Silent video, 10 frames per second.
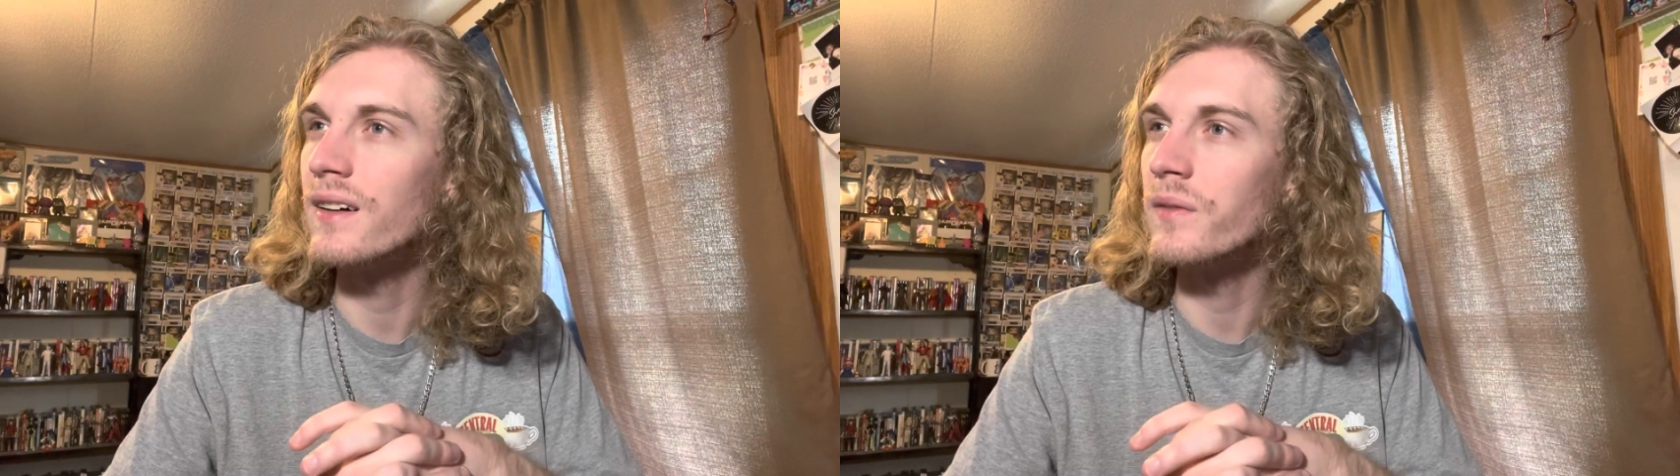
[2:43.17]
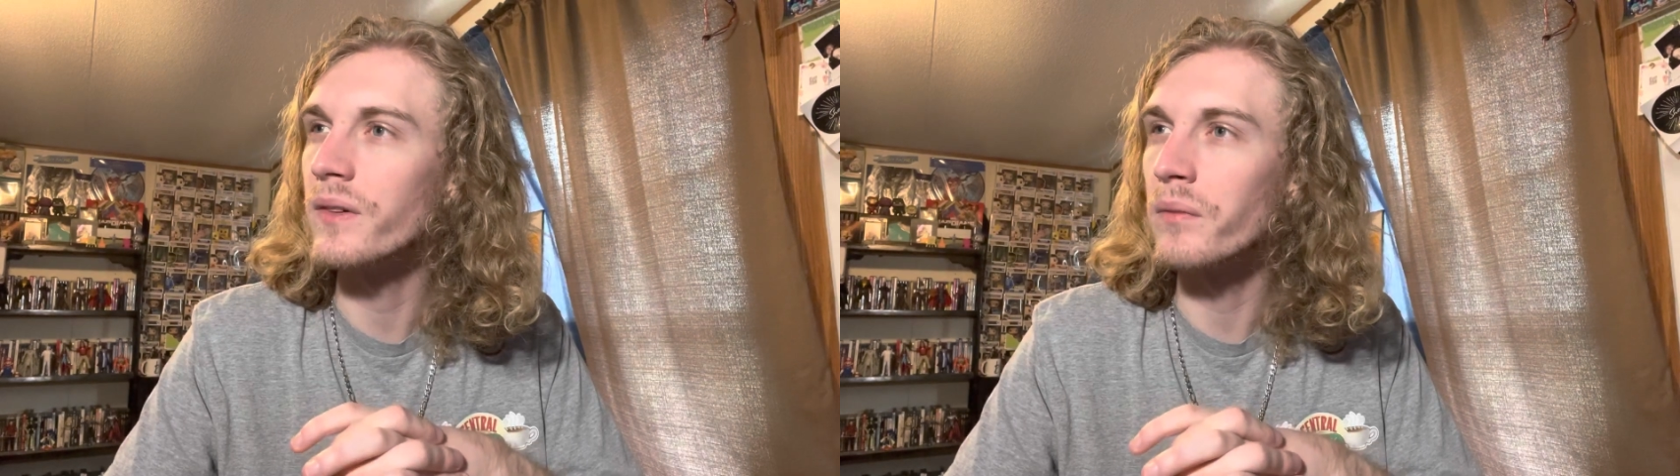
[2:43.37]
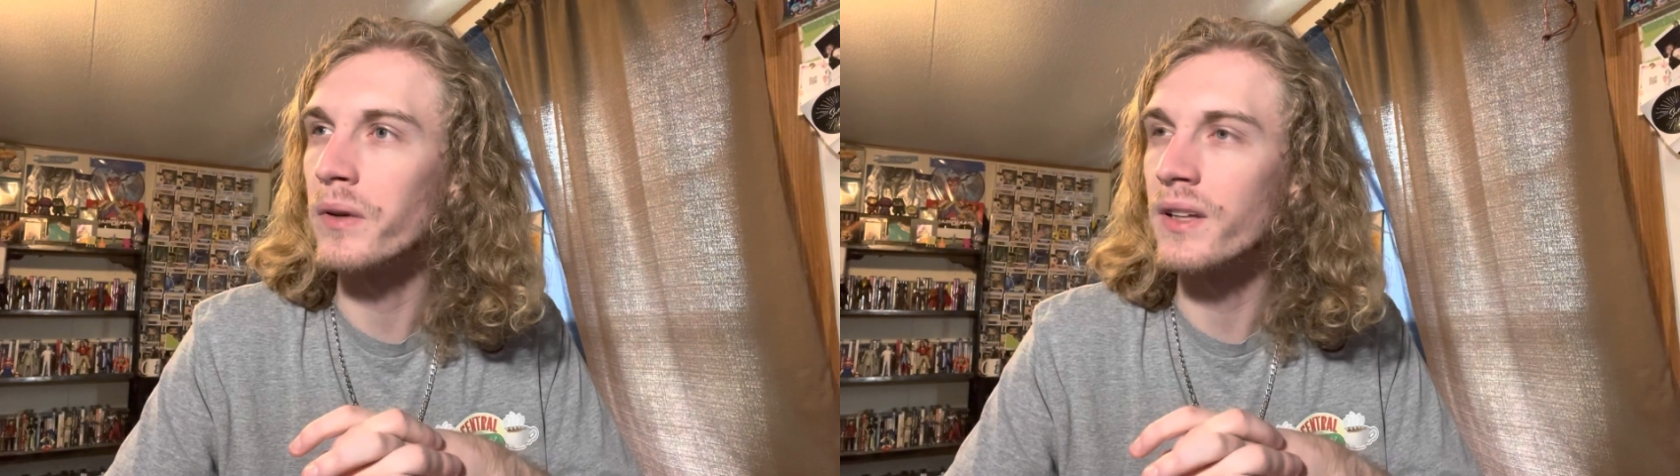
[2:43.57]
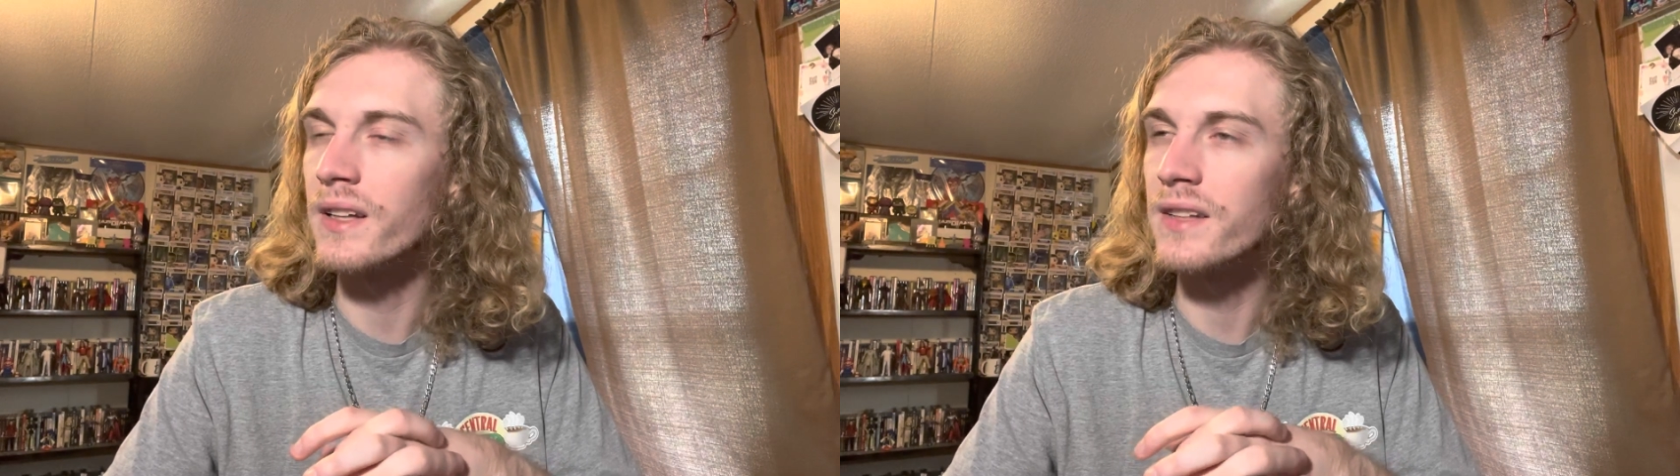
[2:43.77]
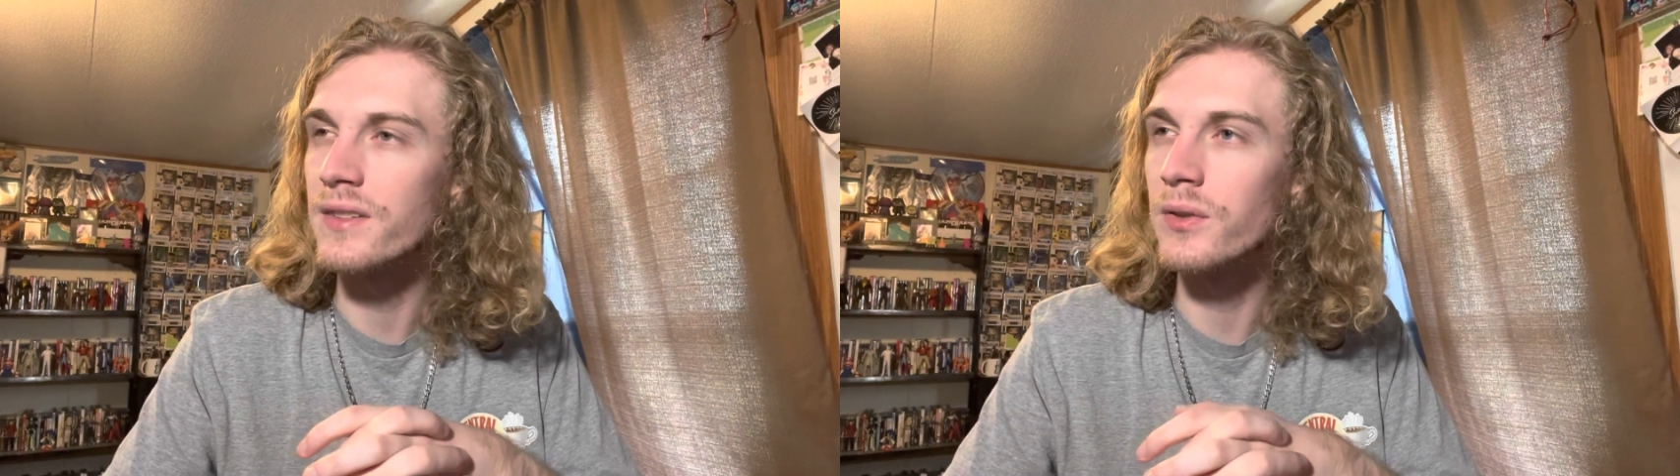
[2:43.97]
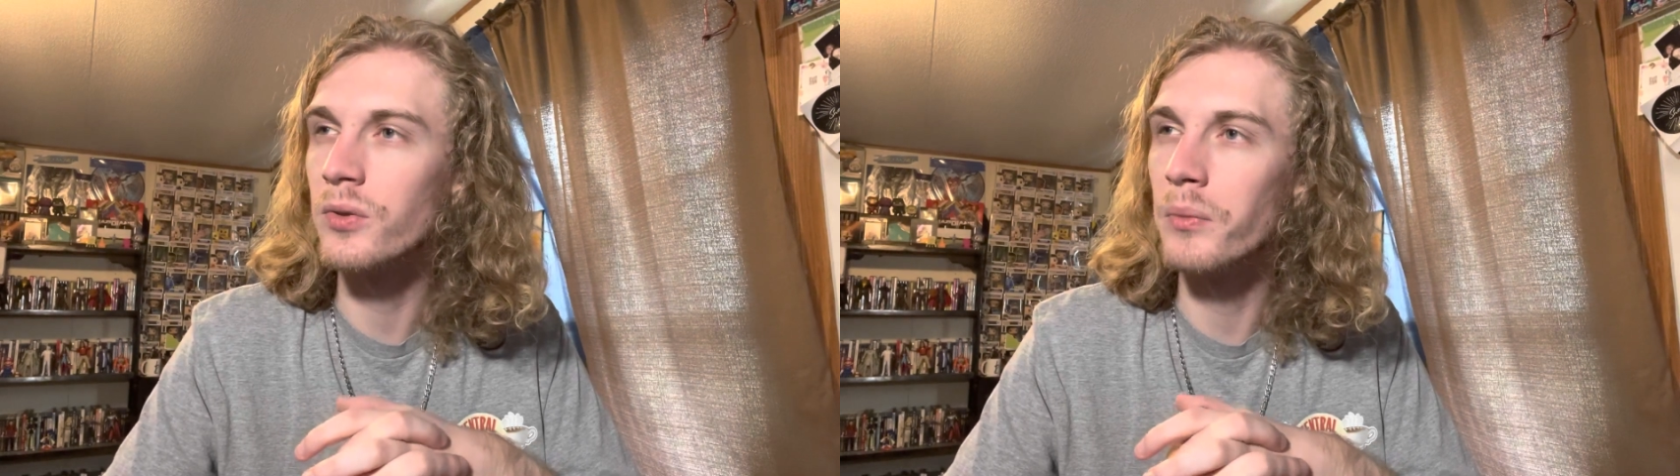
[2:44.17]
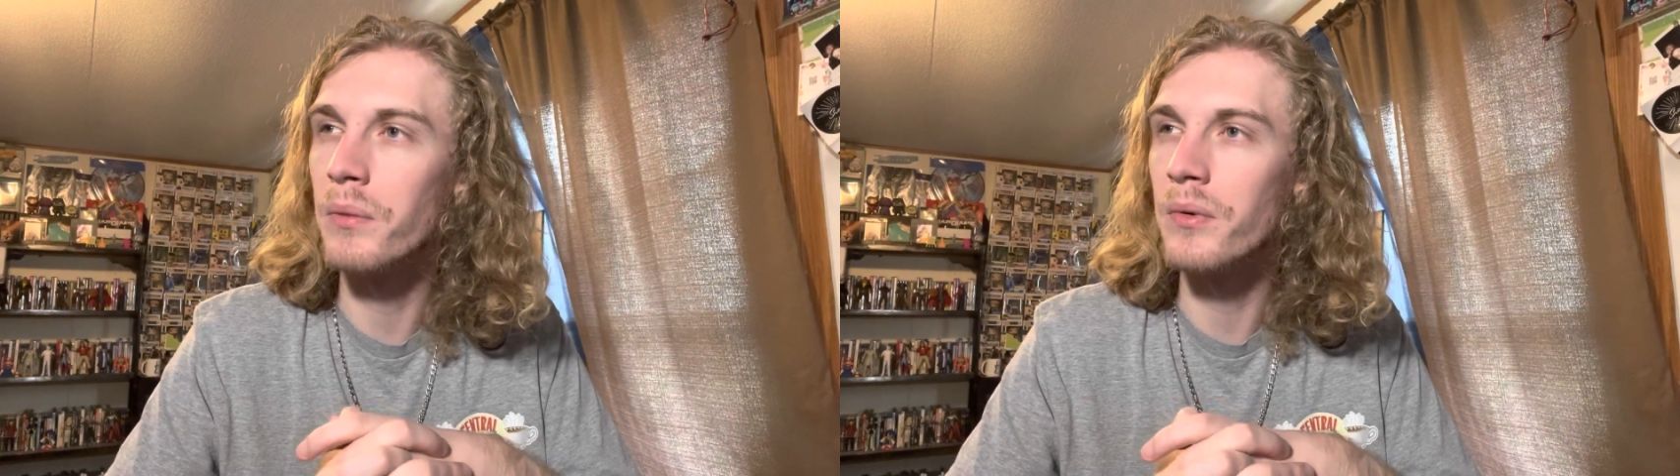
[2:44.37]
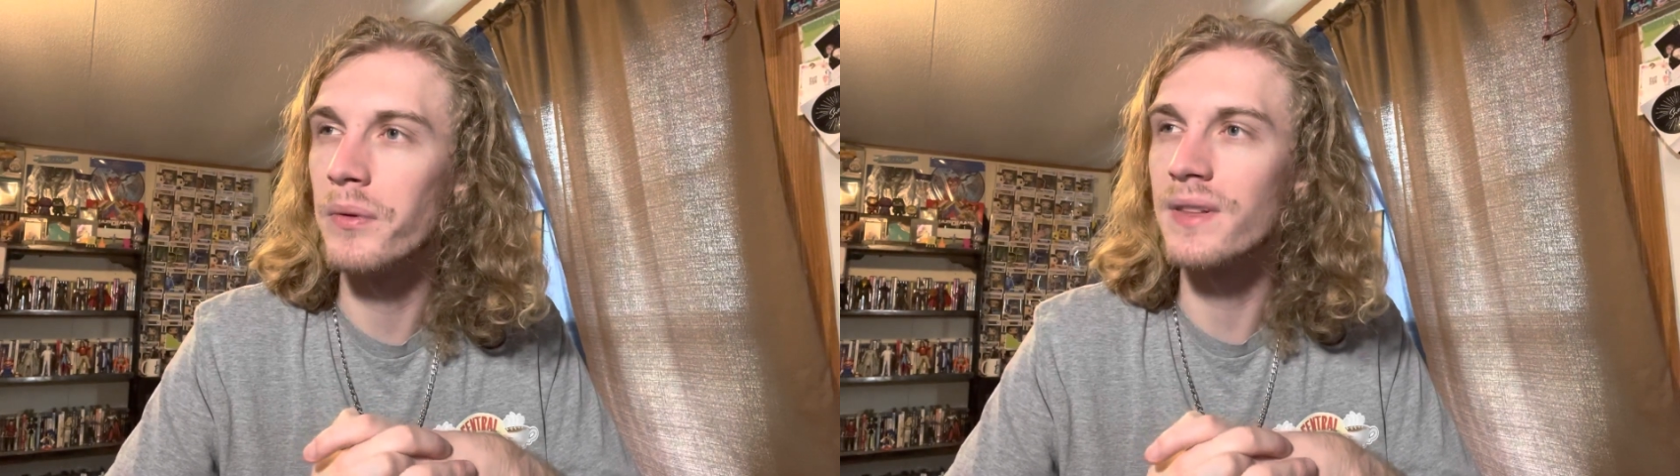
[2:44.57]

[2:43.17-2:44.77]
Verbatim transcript: but I mean, he has a cool moment with